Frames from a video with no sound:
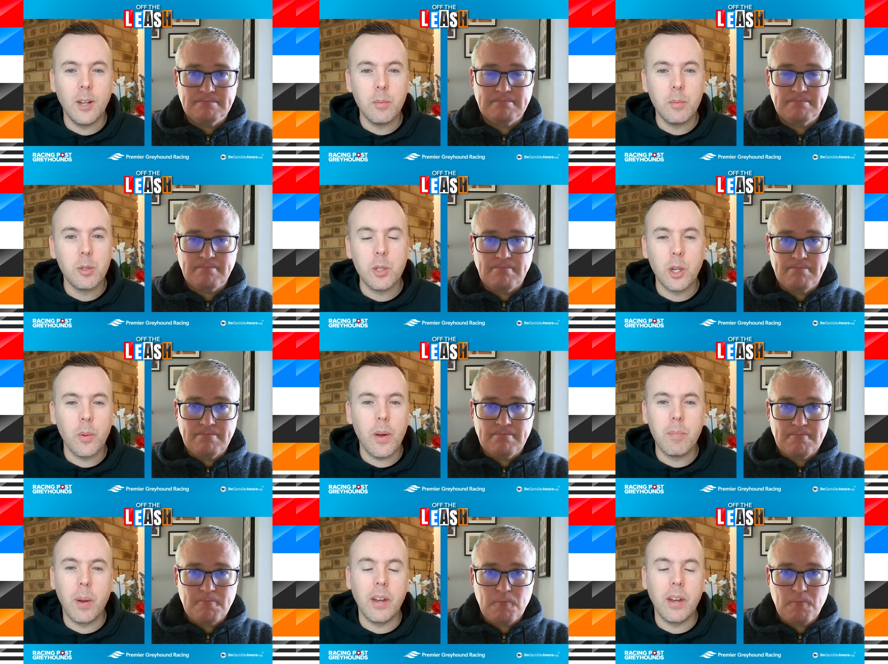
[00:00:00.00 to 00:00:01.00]
Speaker 1: So he's going
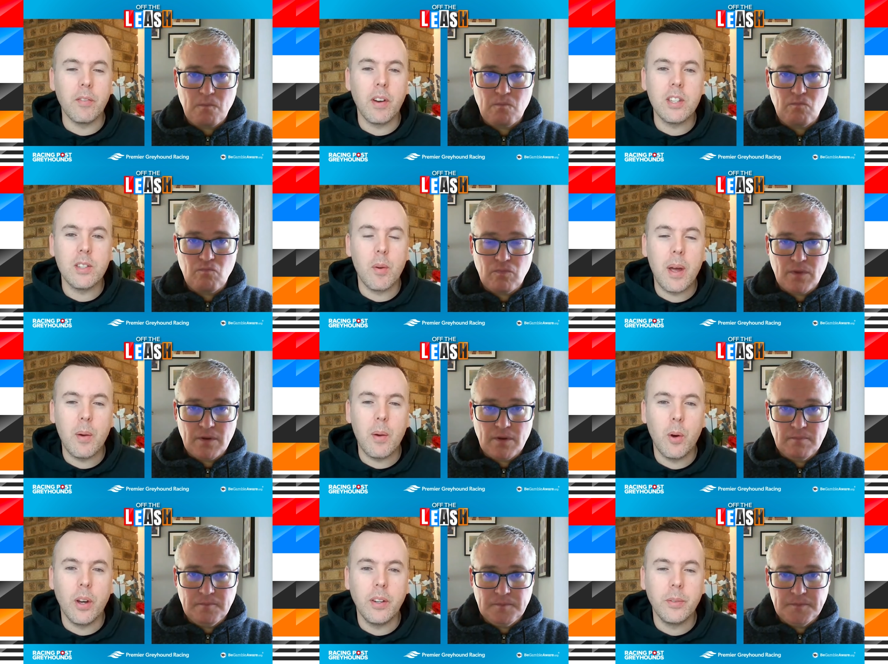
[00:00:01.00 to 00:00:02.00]
to have plenty of racing from
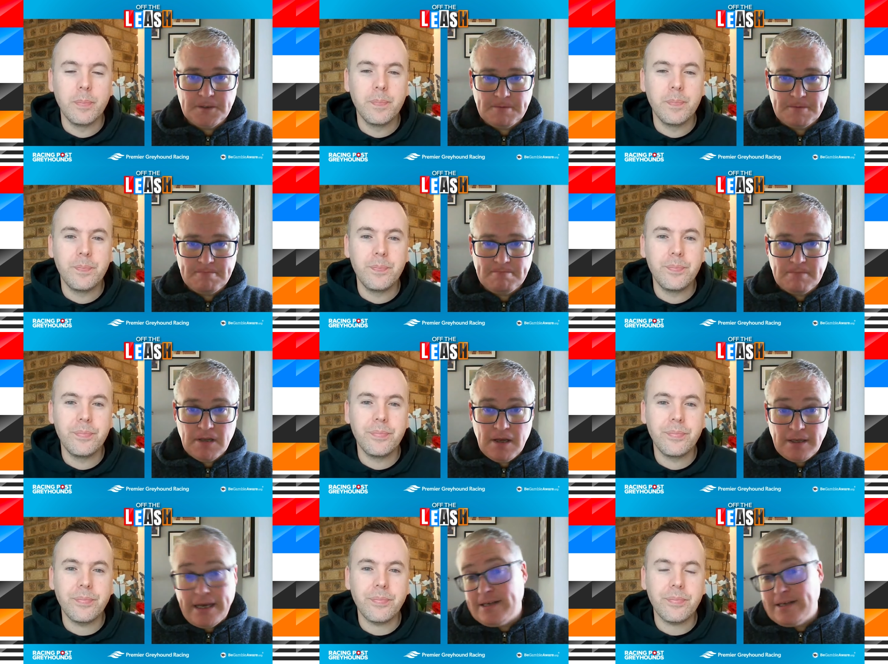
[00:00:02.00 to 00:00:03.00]
out wide.
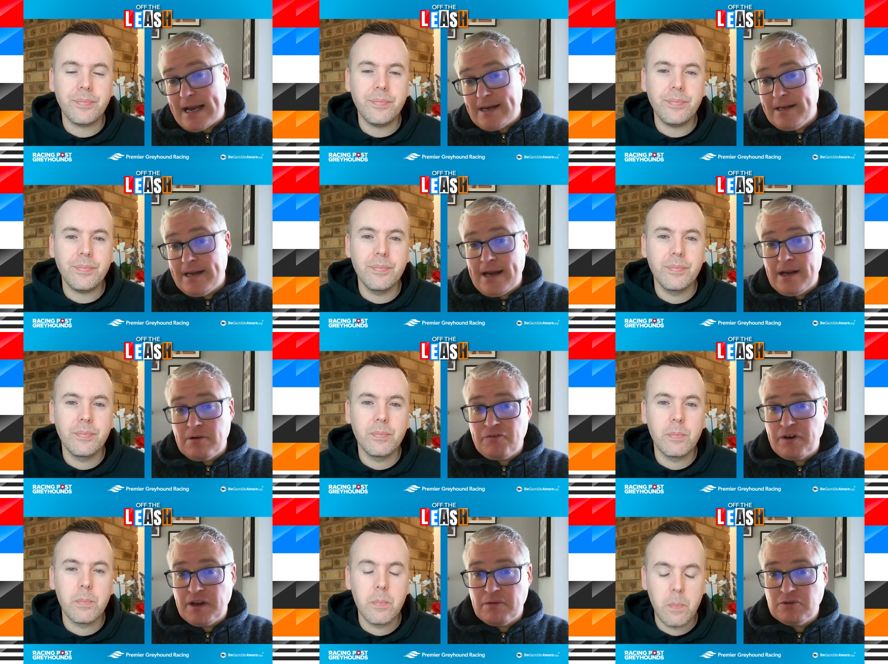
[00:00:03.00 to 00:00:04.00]
Speaker 2: Yeah, exactly that. Now, I
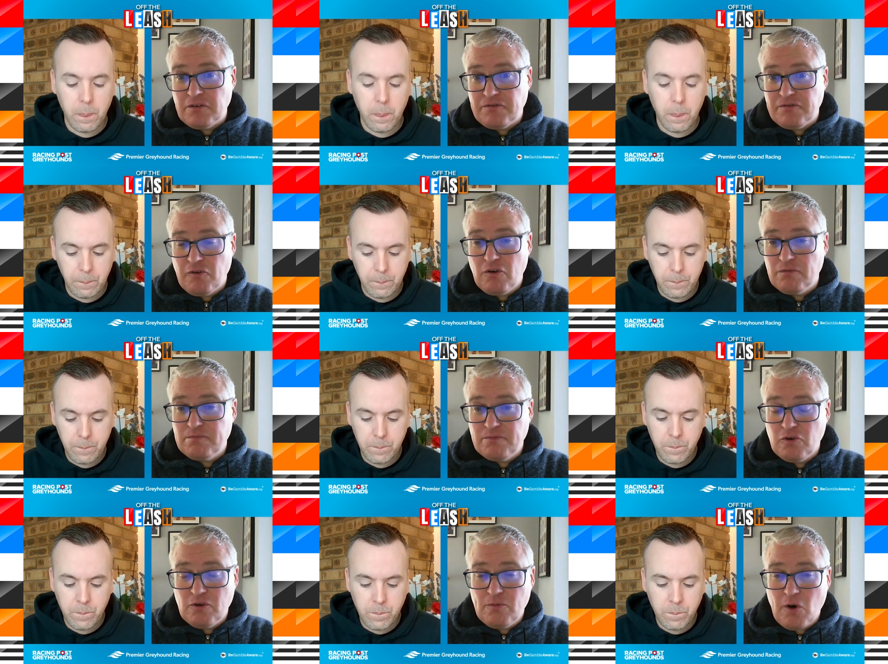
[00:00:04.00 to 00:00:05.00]
think there was only four
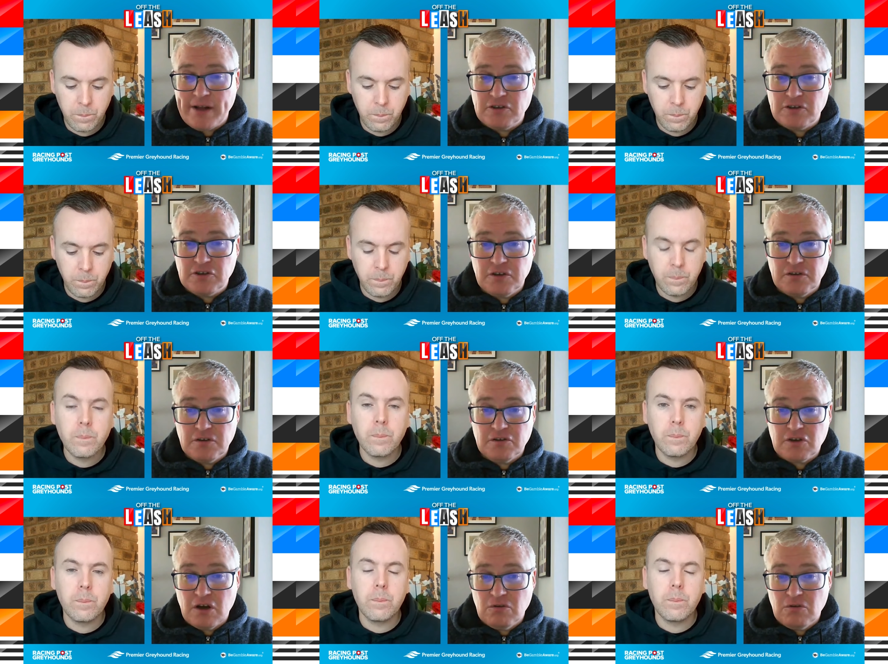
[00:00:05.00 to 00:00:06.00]
wides
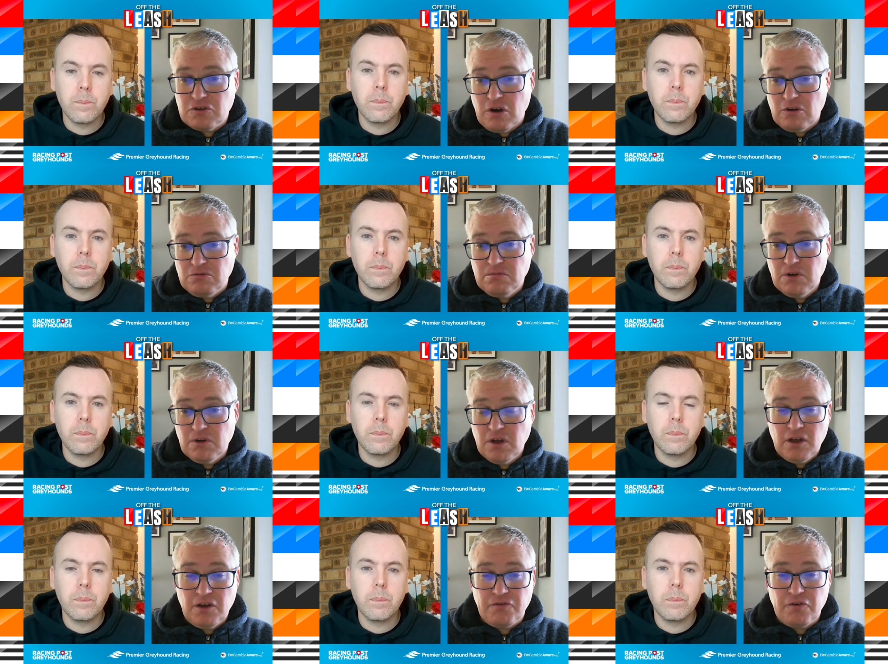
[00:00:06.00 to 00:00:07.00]
in total. So
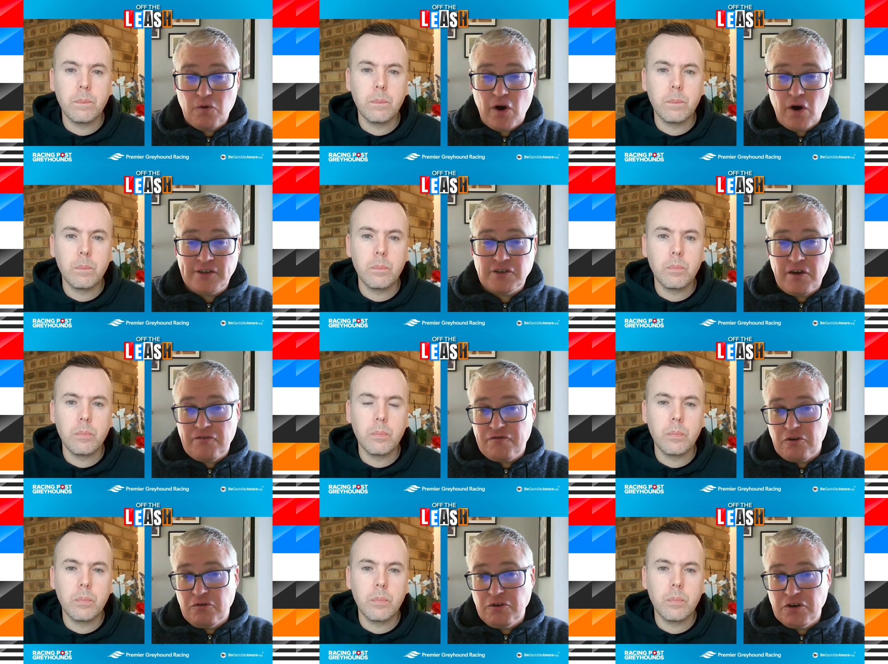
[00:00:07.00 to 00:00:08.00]
if your wides get
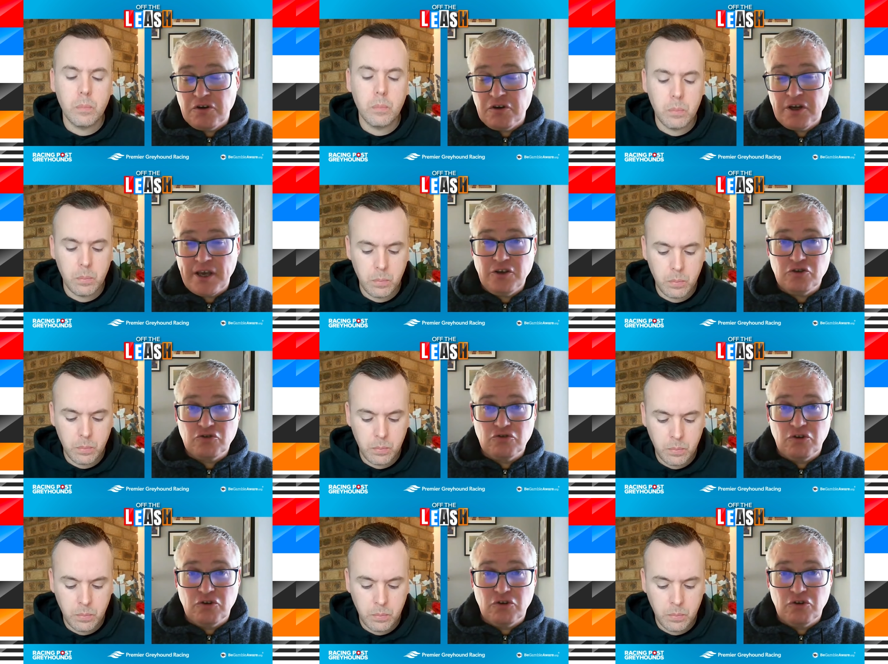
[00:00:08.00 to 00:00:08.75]
through, you're going to get your